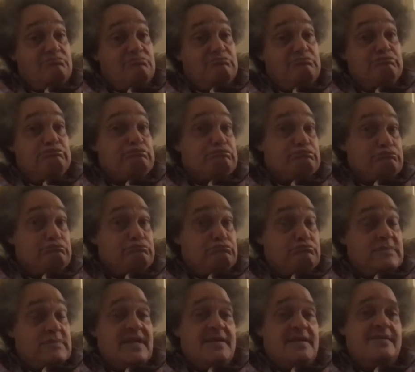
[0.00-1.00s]
UC Berkeley
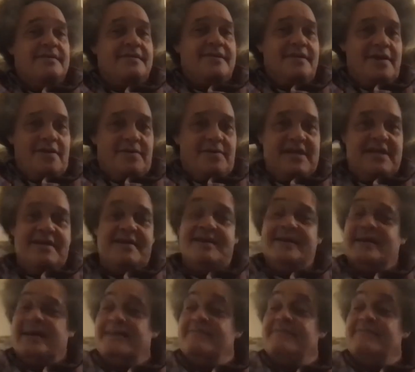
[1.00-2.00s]
before coming
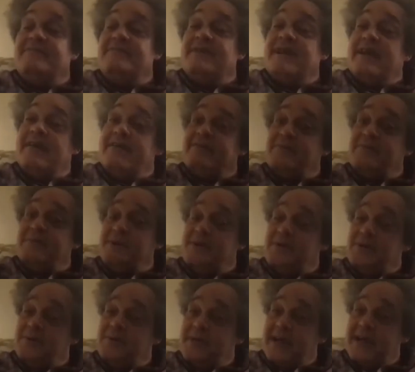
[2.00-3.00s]
here. That's like 17
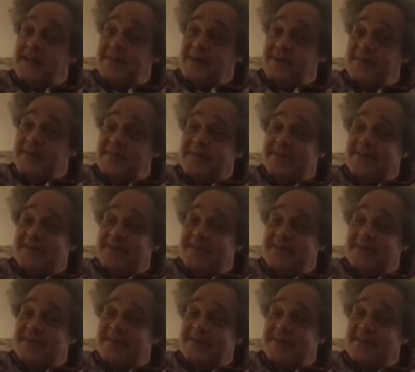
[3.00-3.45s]
years ago now.